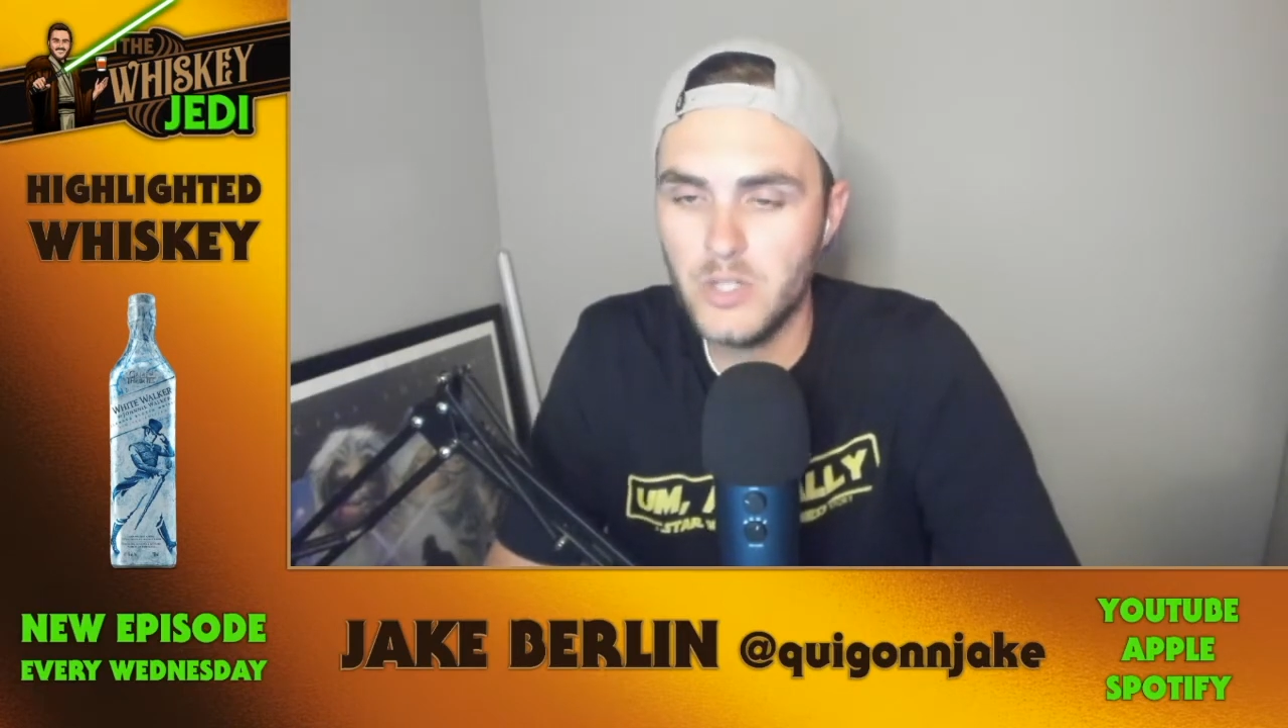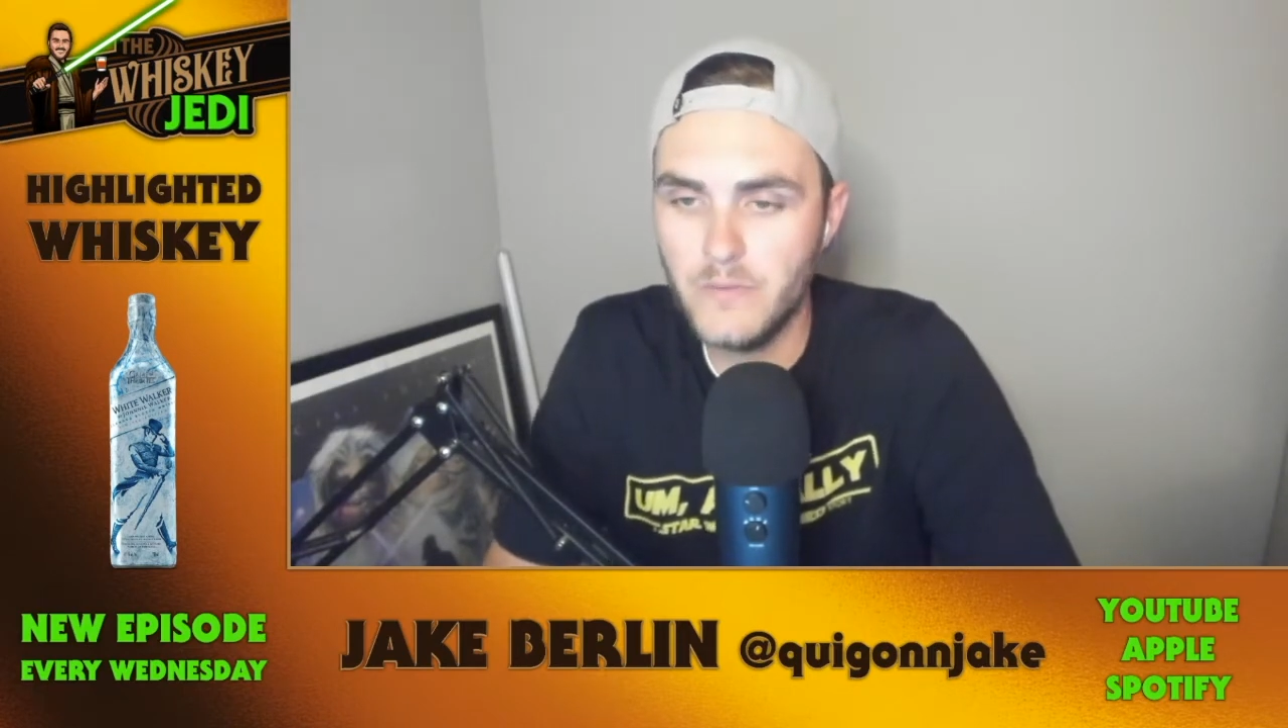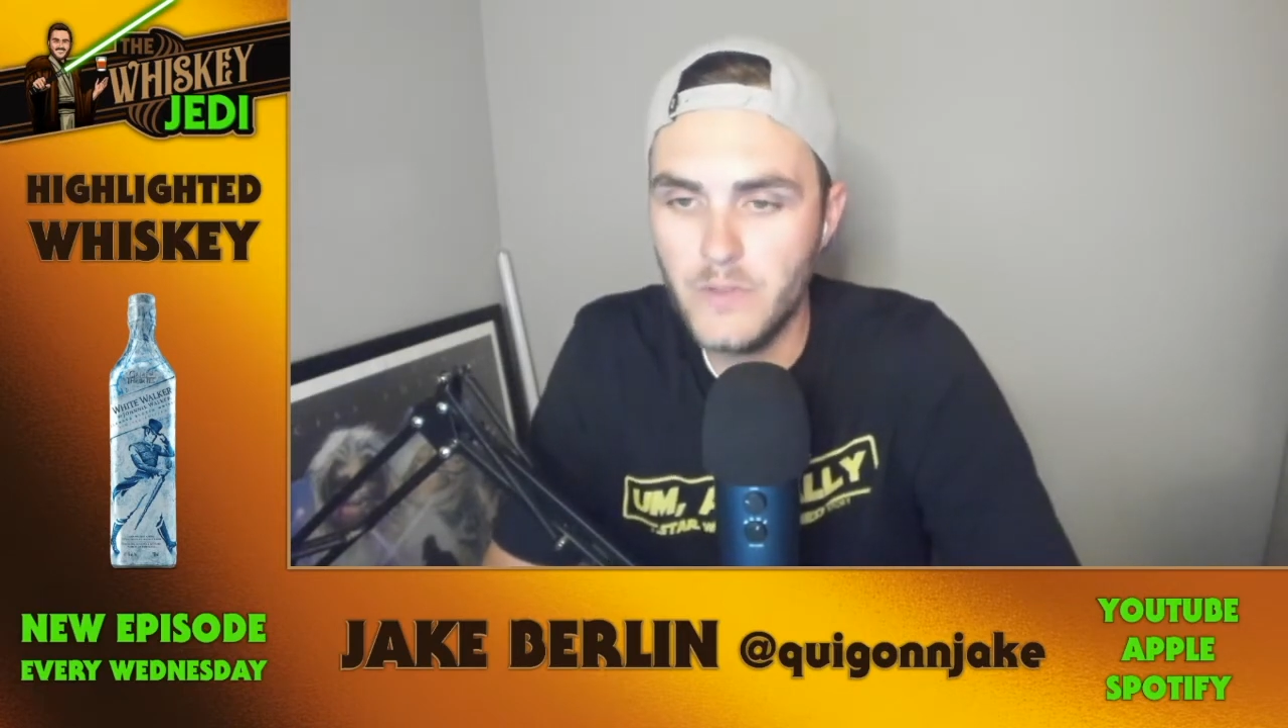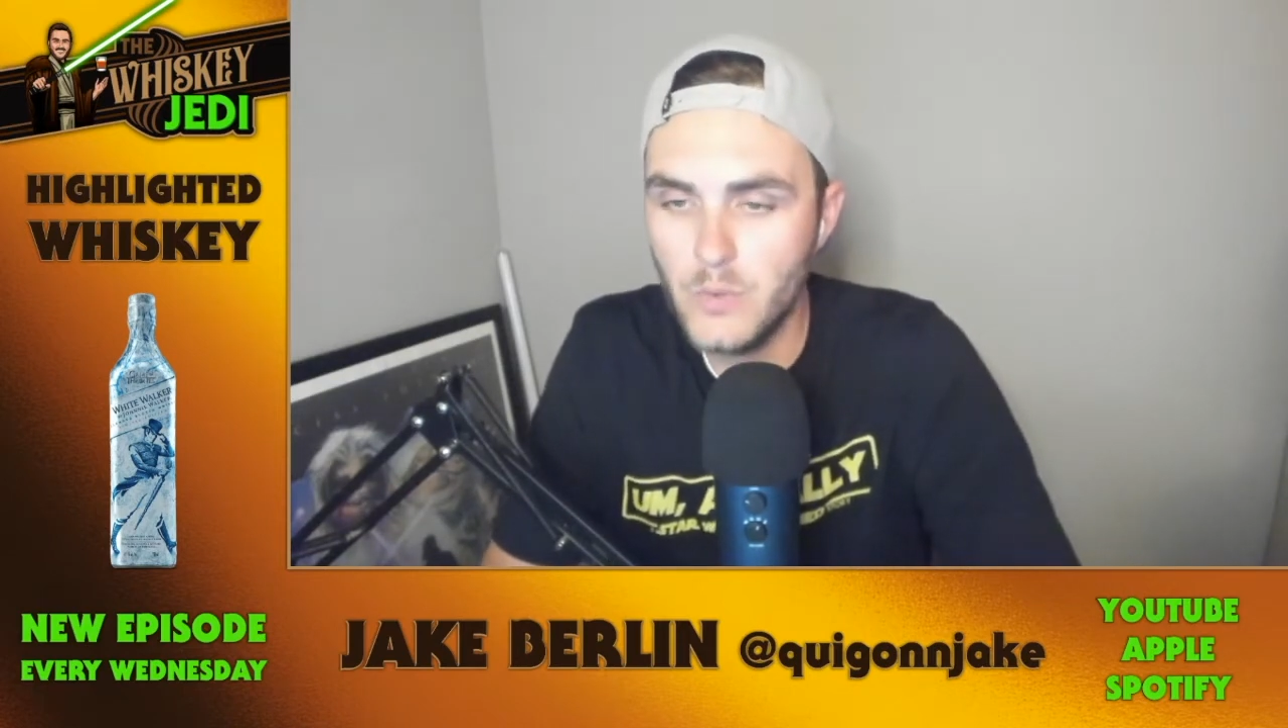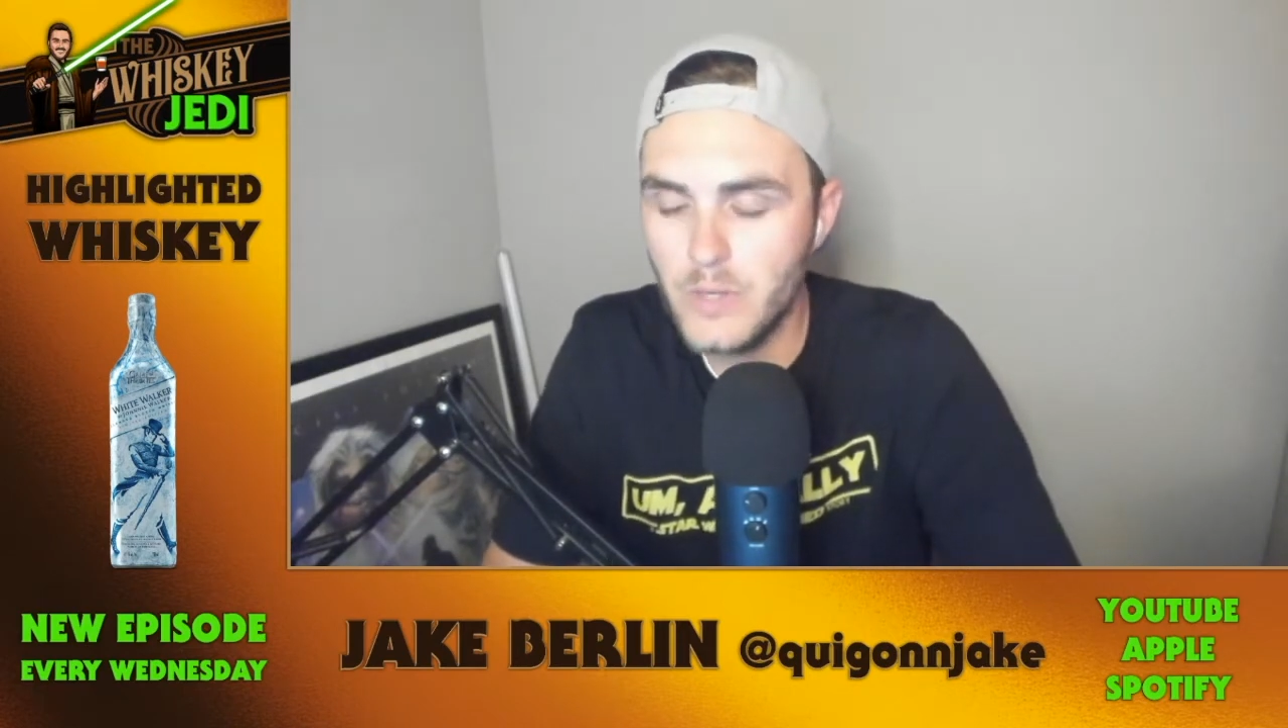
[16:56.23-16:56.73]
a
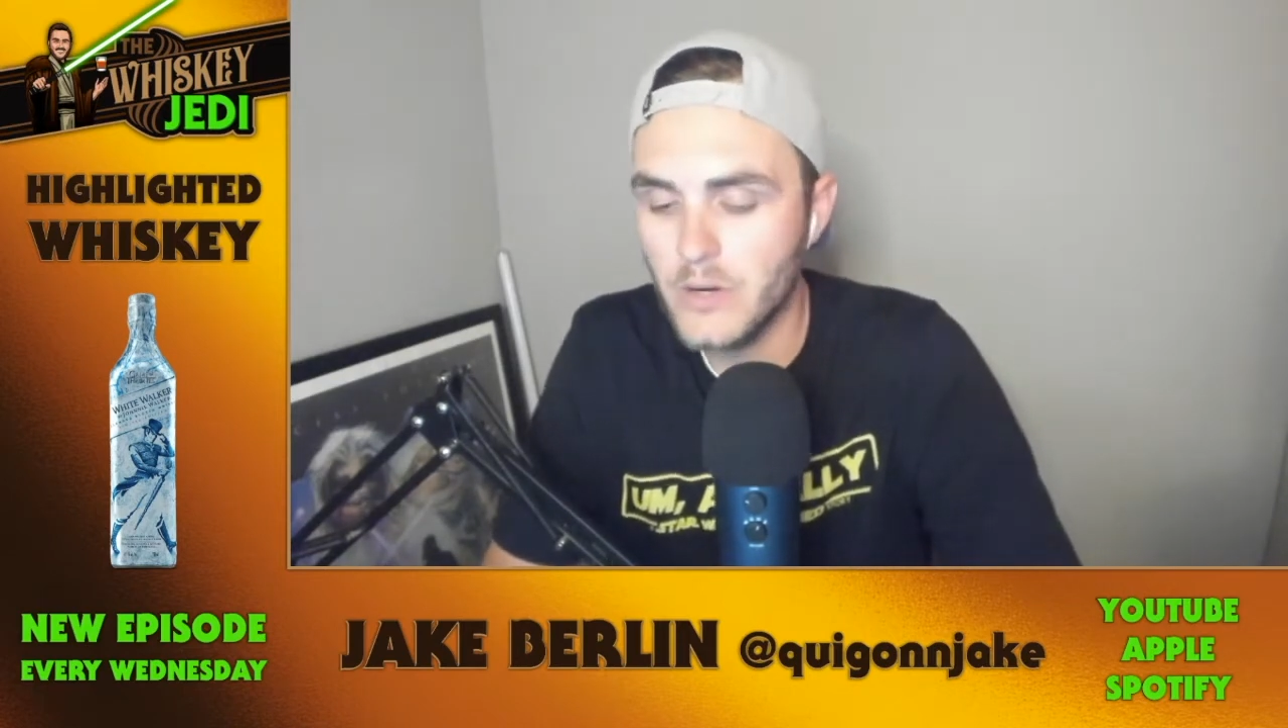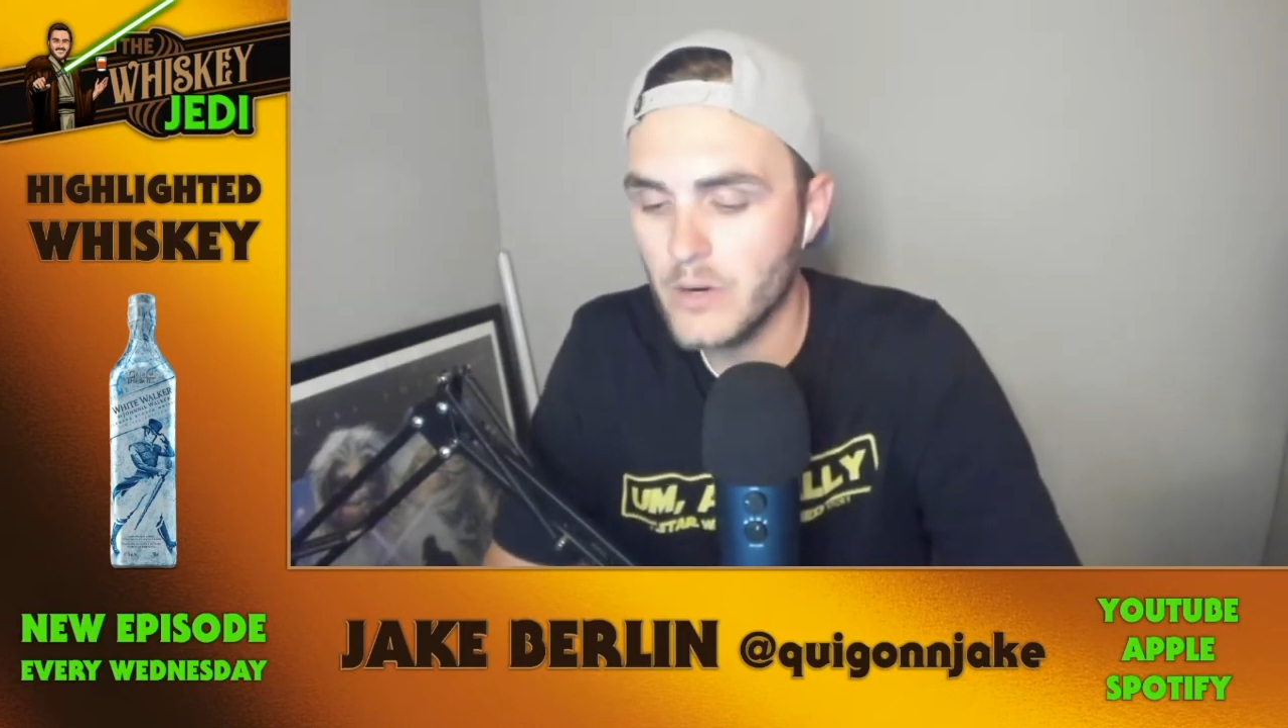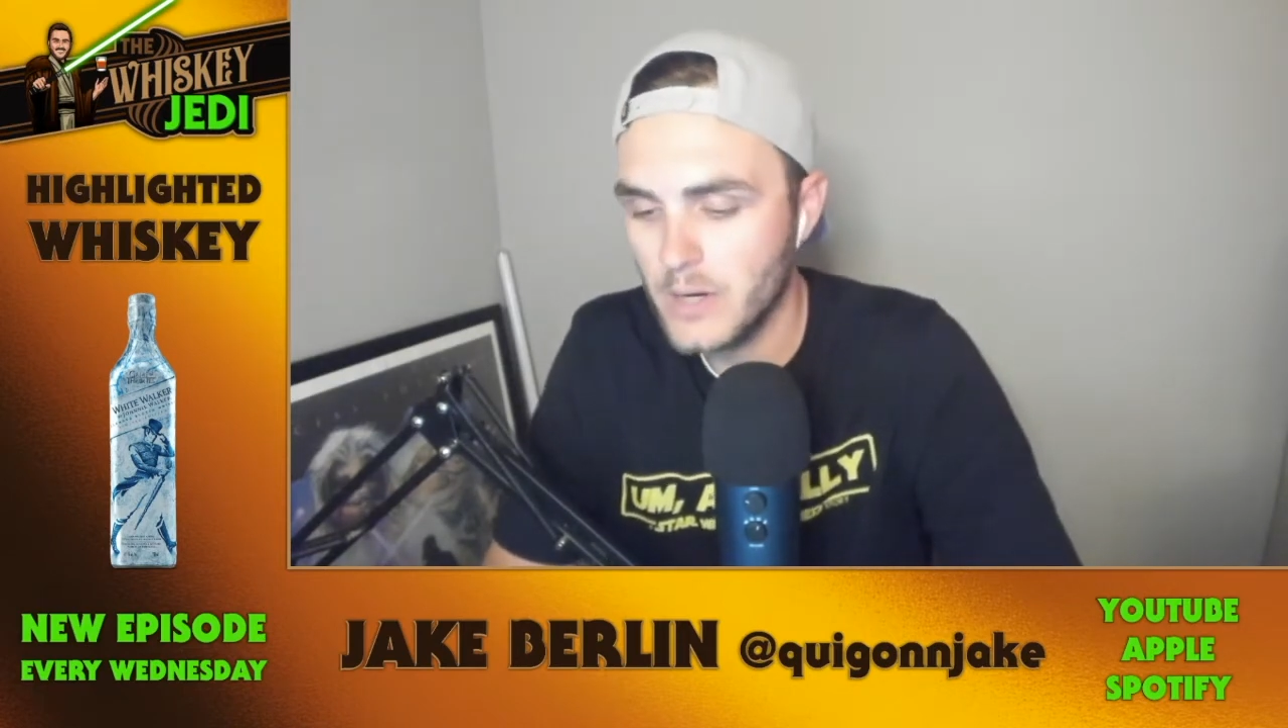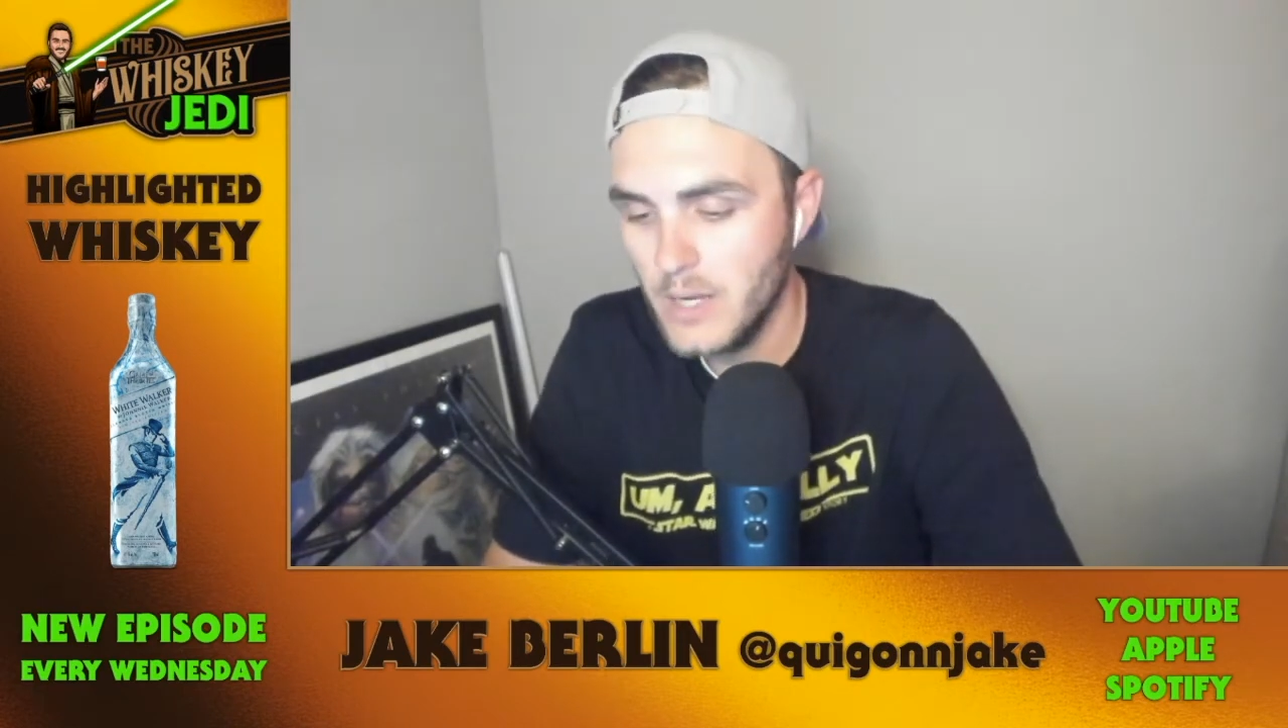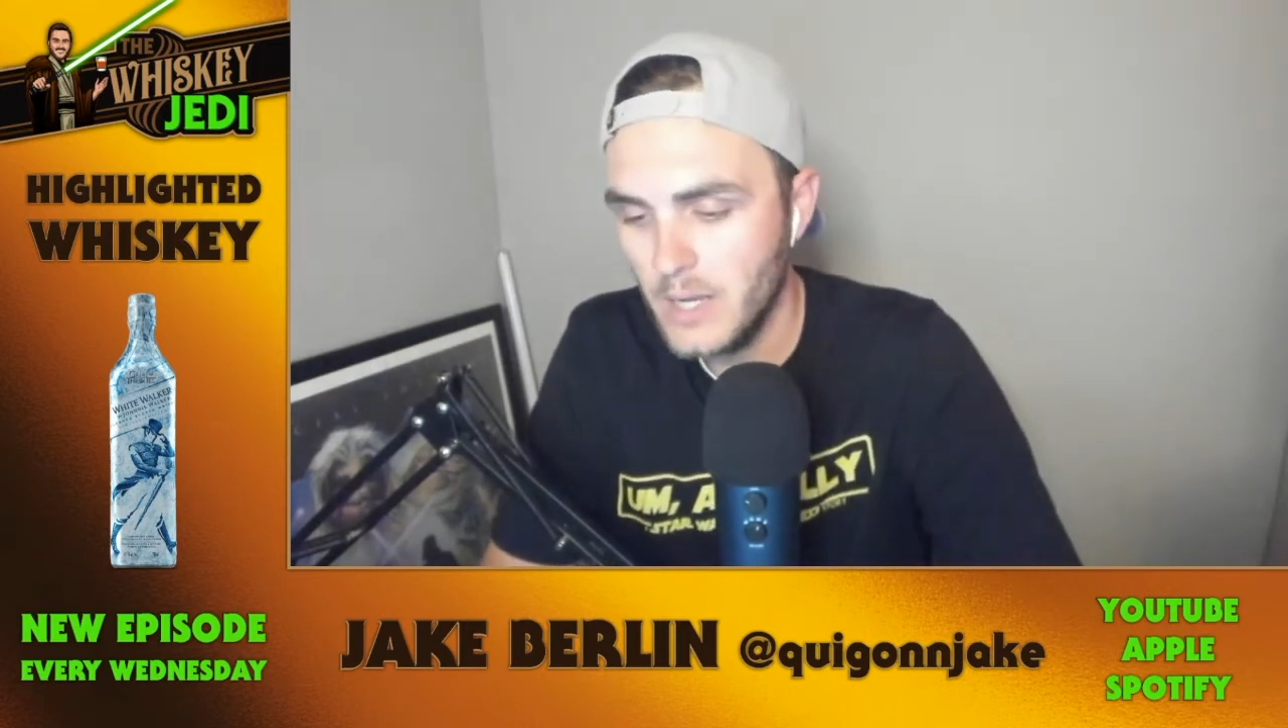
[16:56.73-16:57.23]
few here.